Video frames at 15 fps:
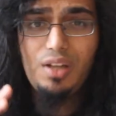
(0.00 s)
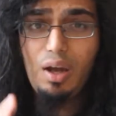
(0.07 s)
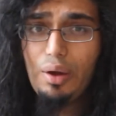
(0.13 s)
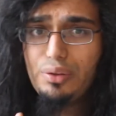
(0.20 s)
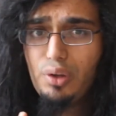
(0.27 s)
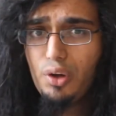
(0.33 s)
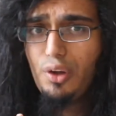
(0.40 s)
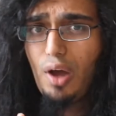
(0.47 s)
Now, I
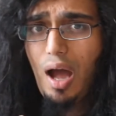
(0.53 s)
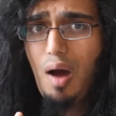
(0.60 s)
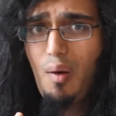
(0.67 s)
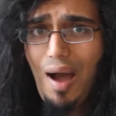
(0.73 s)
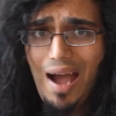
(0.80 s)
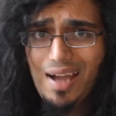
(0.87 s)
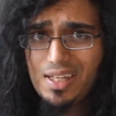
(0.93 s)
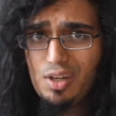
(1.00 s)
don't know how
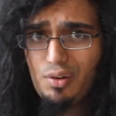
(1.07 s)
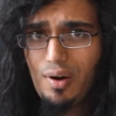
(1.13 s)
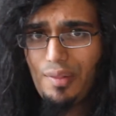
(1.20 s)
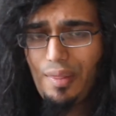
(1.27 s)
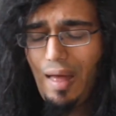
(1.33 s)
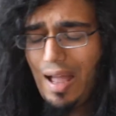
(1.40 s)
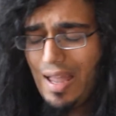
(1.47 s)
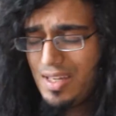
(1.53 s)
accurate
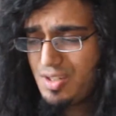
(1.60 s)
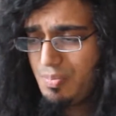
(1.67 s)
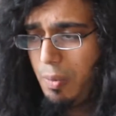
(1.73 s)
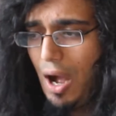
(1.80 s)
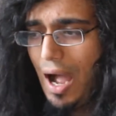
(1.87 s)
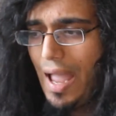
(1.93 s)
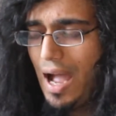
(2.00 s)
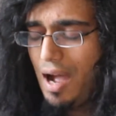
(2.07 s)
that is, but
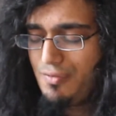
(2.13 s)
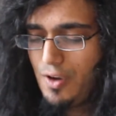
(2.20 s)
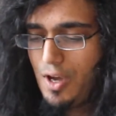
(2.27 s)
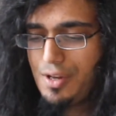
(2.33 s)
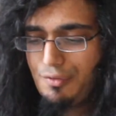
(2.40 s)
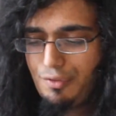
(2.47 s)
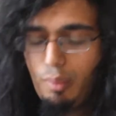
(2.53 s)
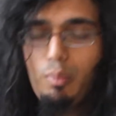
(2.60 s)
I have heard
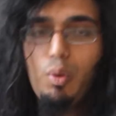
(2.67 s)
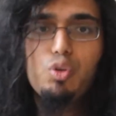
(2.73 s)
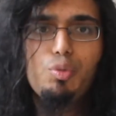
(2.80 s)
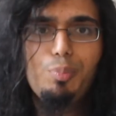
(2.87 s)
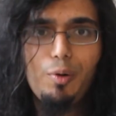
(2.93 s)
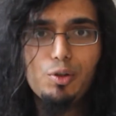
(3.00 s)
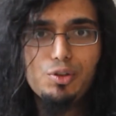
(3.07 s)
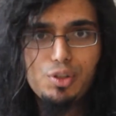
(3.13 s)
it from
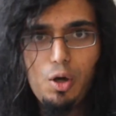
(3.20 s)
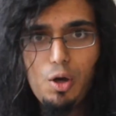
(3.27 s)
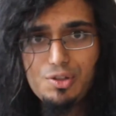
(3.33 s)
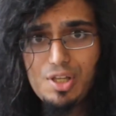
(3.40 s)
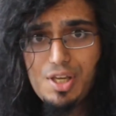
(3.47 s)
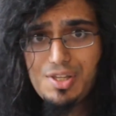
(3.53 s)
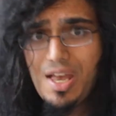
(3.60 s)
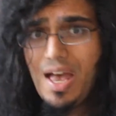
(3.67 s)
multiple
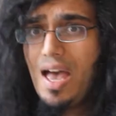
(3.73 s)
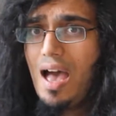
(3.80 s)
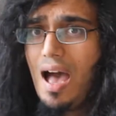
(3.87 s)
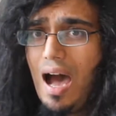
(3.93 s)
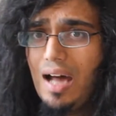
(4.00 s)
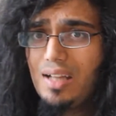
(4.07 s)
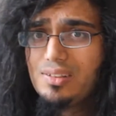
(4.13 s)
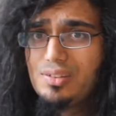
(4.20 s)
sources,
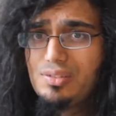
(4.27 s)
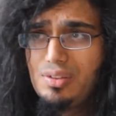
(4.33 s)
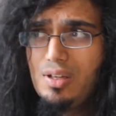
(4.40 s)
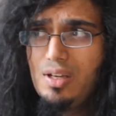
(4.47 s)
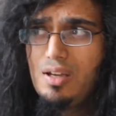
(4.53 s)
and